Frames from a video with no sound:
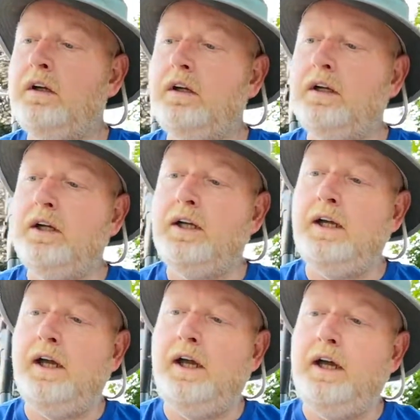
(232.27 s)

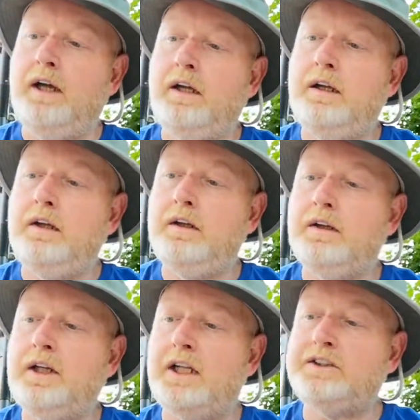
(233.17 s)
get.
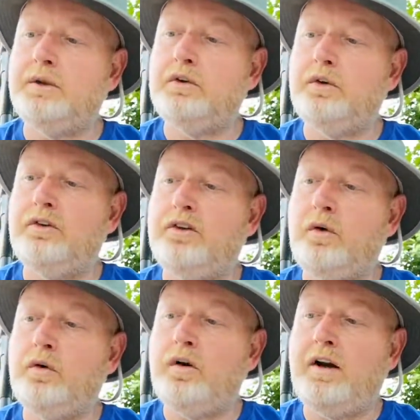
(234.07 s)
Catch Outdoor
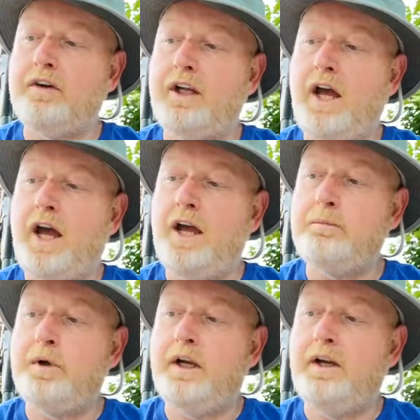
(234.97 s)
Zero Gravity
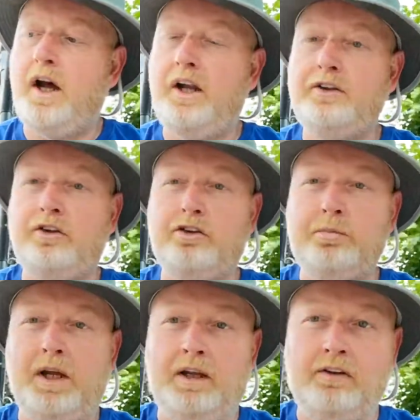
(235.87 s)
Hybrid
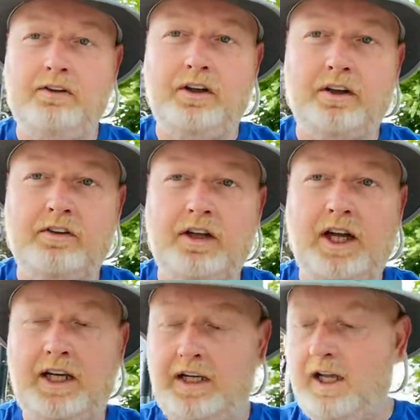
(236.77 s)
Underspin,
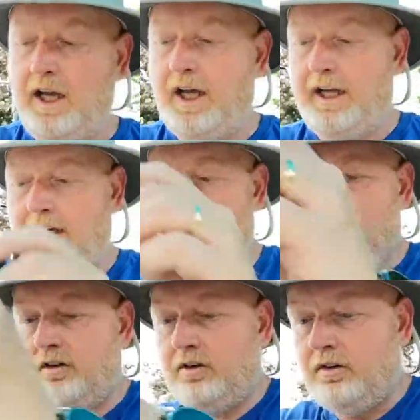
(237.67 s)
$6.99.
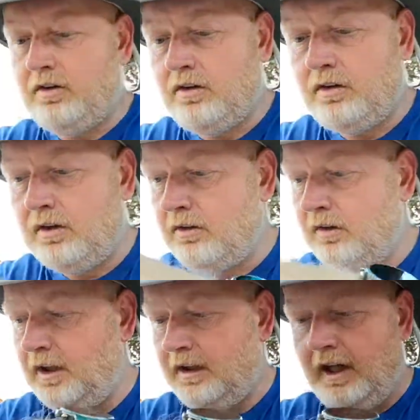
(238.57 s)
Let's
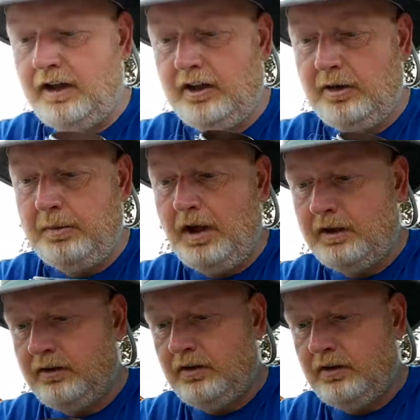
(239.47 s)
dig that out of the box.